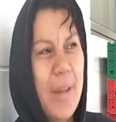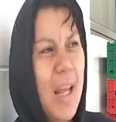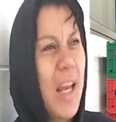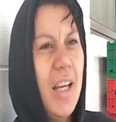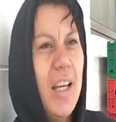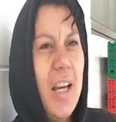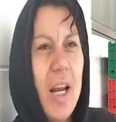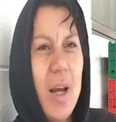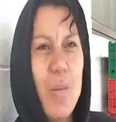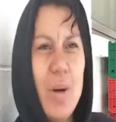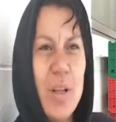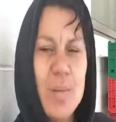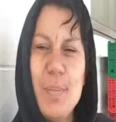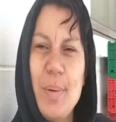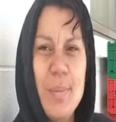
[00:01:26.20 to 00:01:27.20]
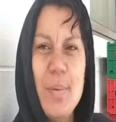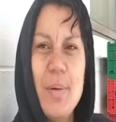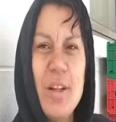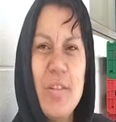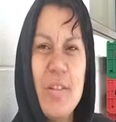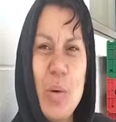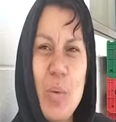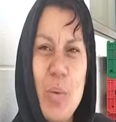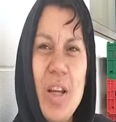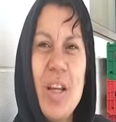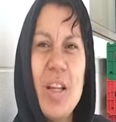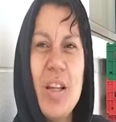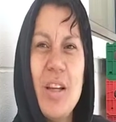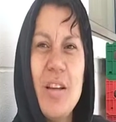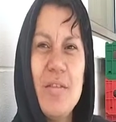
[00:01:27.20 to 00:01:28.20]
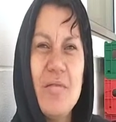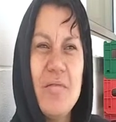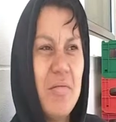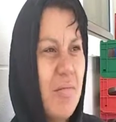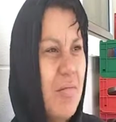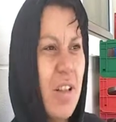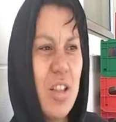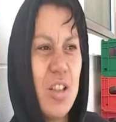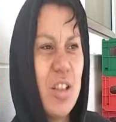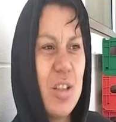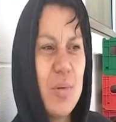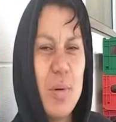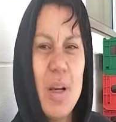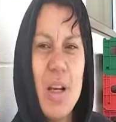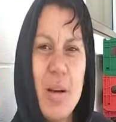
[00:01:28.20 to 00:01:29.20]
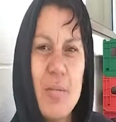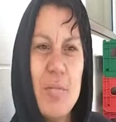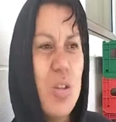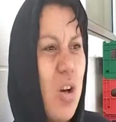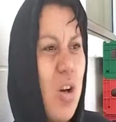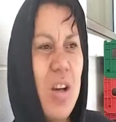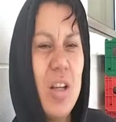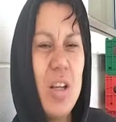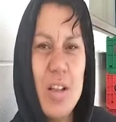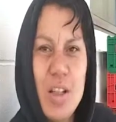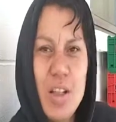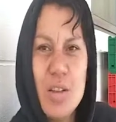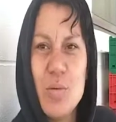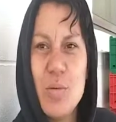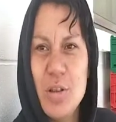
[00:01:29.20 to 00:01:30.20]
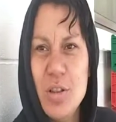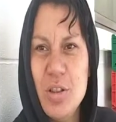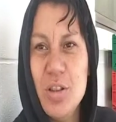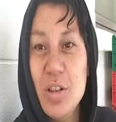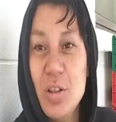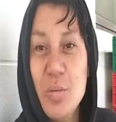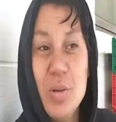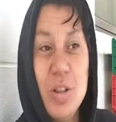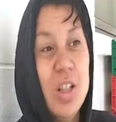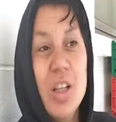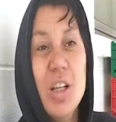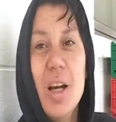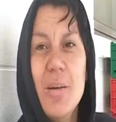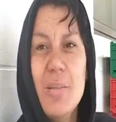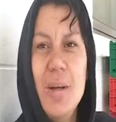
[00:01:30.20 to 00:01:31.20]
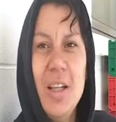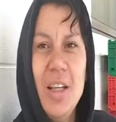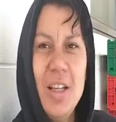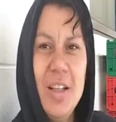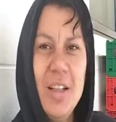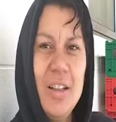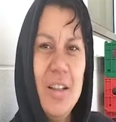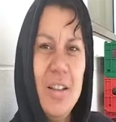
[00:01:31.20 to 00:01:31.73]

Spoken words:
And once people are aware, they just becomes, that's what you do when you come here.